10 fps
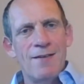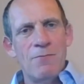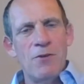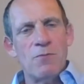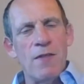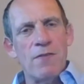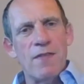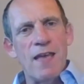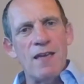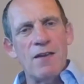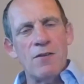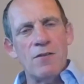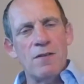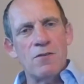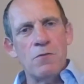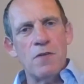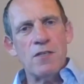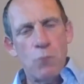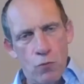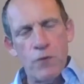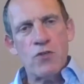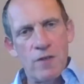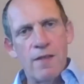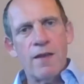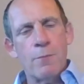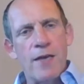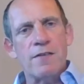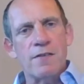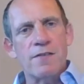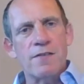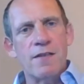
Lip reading: which meant that they could do things more efficiently than their competitors.